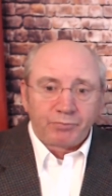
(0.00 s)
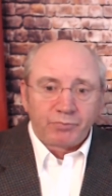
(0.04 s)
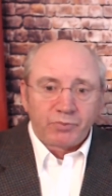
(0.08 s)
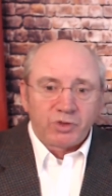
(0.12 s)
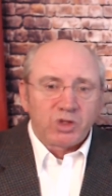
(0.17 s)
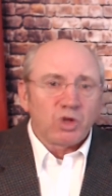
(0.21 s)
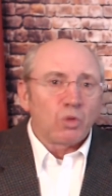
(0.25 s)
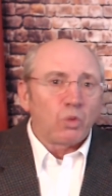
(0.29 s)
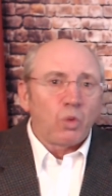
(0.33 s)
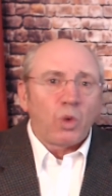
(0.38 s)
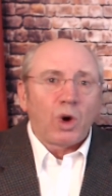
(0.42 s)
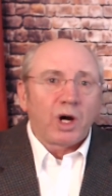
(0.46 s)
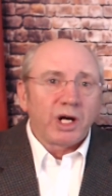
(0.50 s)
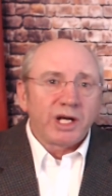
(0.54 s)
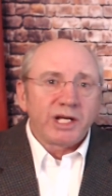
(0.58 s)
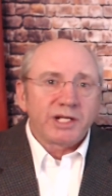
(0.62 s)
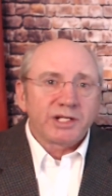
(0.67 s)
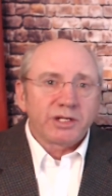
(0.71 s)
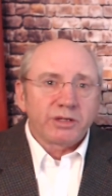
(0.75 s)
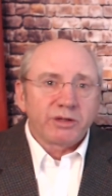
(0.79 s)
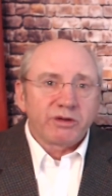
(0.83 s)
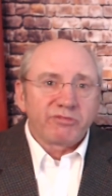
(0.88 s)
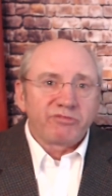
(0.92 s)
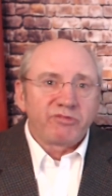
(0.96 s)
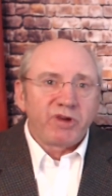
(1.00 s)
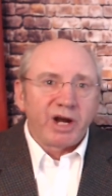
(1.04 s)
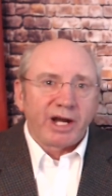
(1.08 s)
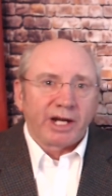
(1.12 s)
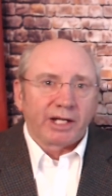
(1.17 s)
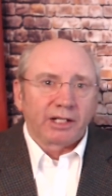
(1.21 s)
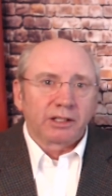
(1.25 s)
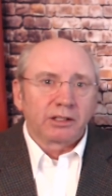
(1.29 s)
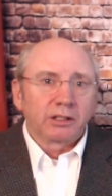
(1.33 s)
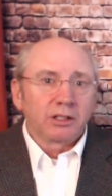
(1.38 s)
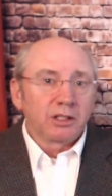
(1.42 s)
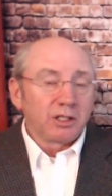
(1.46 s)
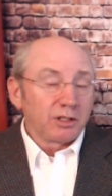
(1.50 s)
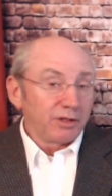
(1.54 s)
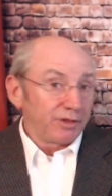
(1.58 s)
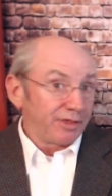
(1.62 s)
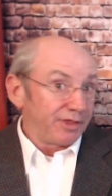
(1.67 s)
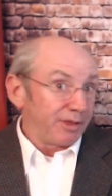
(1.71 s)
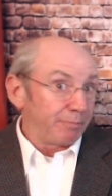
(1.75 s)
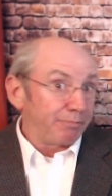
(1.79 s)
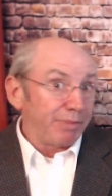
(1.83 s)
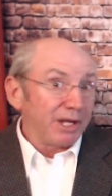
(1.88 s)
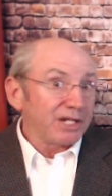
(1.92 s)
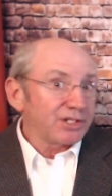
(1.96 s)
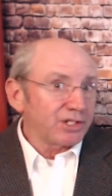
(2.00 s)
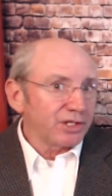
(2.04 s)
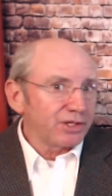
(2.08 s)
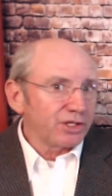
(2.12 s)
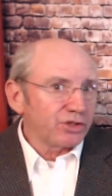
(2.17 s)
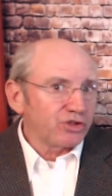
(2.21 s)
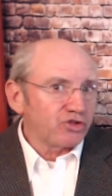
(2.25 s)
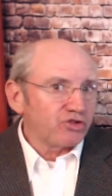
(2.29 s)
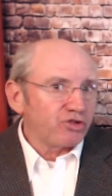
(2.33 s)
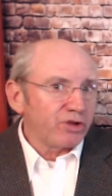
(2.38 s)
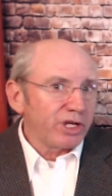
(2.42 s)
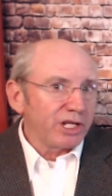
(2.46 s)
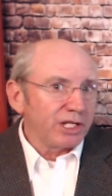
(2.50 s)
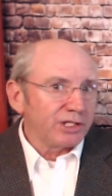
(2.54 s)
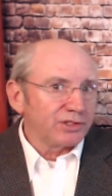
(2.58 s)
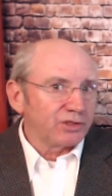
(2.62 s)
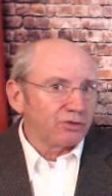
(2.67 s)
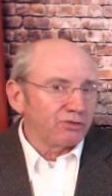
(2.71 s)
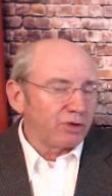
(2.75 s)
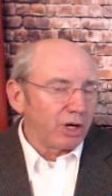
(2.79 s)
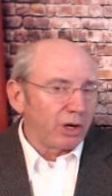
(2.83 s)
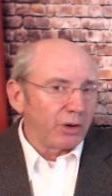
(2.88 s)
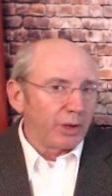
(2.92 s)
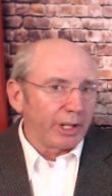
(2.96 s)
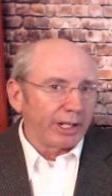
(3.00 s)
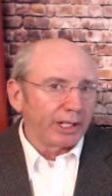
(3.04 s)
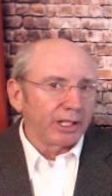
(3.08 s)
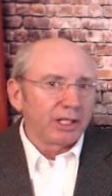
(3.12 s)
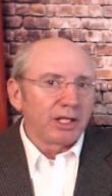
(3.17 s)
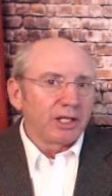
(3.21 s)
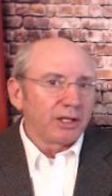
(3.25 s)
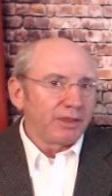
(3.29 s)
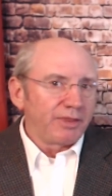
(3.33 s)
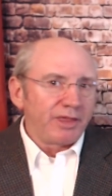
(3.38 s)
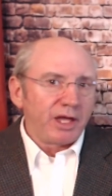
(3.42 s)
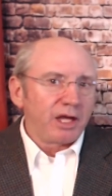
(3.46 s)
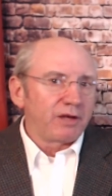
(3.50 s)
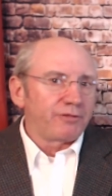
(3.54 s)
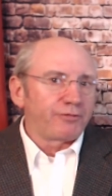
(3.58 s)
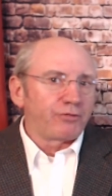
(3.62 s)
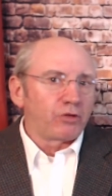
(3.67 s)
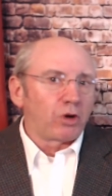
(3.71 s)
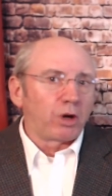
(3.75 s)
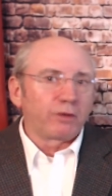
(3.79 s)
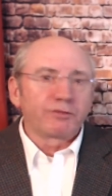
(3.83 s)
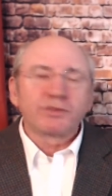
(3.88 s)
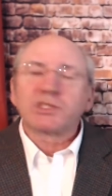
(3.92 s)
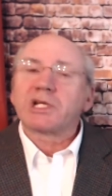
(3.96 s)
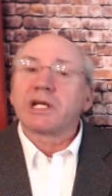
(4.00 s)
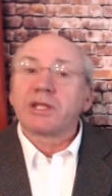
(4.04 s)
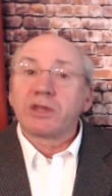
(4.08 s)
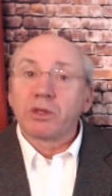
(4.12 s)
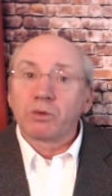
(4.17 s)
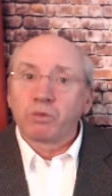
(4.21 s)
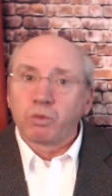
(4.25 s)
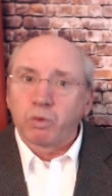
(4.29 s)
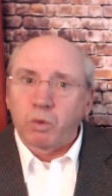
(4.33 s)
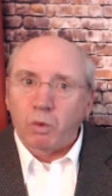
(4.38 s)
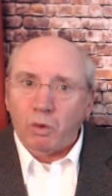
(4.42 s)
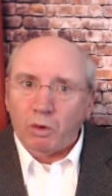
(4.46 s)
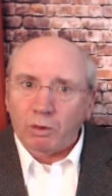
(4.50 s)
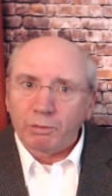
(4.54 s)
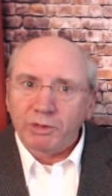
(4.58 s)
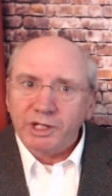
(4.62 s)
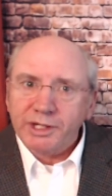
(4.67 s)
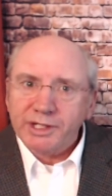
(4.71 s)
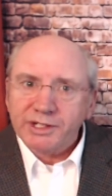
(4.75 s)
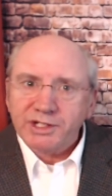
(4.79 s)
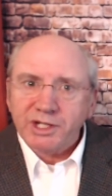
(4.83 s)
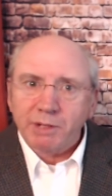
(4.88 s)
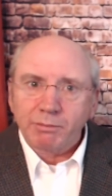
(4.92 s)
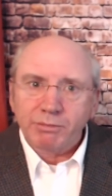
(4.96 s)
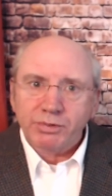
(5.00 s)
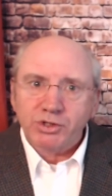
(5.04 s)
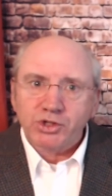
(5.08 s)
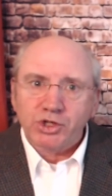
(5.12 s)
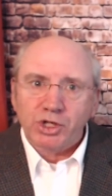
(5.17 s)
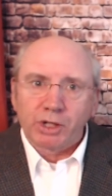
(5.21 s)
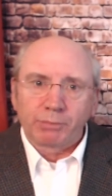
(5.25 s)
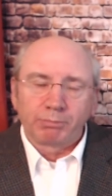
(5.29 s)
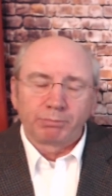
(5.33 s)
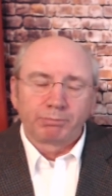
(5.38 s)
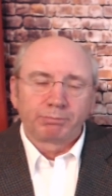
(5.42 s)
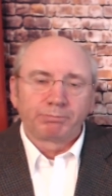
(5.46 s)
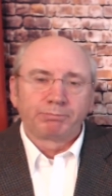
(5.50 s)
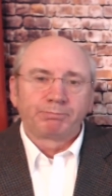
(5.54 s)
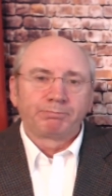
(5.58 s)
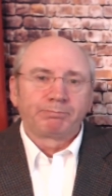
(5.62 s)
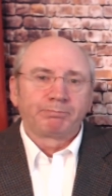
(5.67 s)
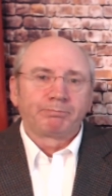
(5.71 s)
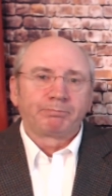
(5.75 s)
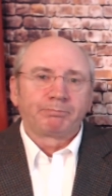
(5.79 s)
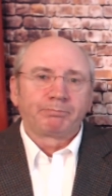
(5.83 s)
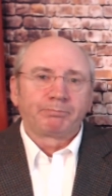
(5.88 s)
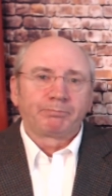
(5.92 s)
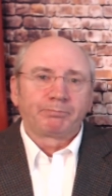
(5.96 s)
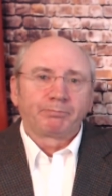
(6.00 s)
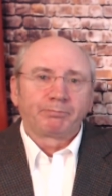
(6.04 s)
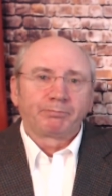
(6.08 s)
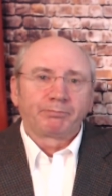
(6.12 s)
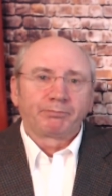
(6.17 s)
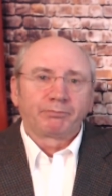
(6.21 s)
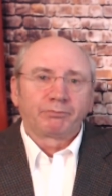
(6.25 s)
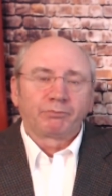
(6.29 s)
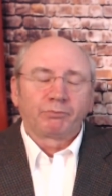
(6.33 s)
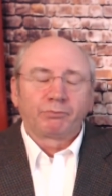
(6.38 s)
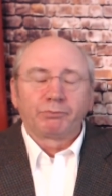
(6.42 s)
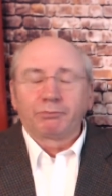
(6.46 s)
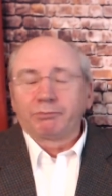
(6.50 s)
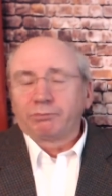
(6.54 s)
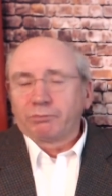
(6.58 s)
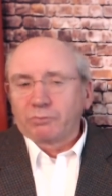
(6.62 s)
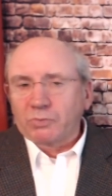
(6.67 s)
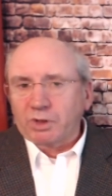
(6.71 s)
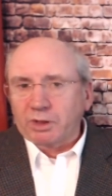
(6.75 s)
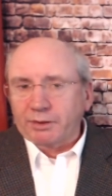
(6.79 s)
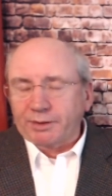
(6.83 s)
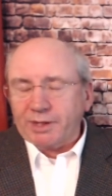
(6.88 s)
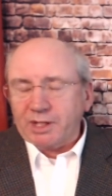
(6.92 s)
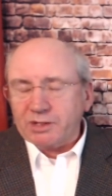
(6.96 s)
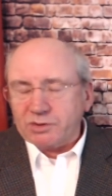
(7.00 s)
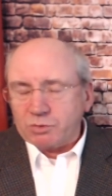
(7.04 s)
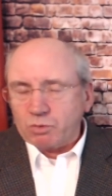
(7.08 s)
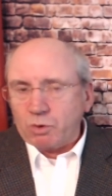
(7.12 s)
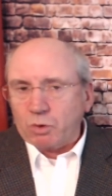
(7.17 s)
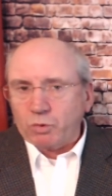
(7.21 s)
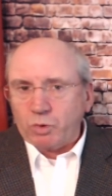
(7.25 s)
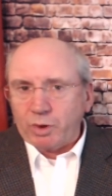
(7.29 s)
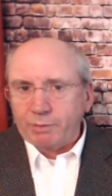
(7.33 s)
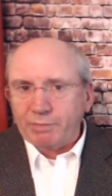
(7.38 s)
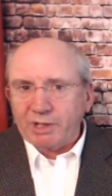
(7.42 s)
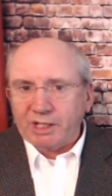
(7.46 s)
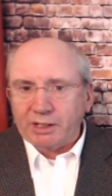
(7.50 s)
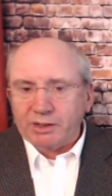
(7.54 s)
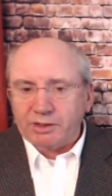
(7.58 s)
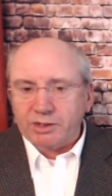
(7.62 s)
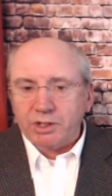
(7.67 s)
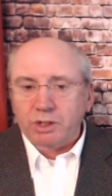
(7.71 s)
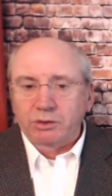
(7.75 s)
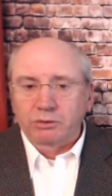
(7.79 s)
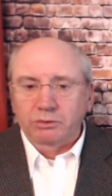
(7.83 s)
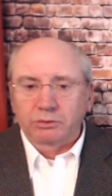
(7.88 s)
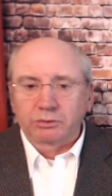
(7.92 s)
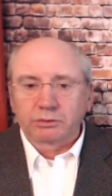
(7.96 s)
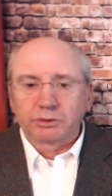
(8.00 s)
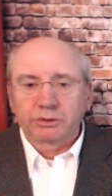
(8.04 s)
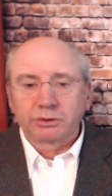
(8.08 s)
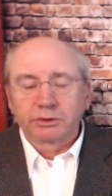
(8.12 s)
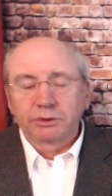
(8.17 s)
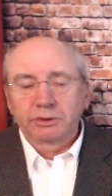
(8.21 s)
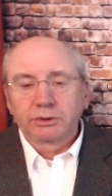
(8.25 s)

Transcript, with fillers: The wider the ring, the better the tree is growing, therefore, obviously, the warmer the temperature. Well, that's what we're being told.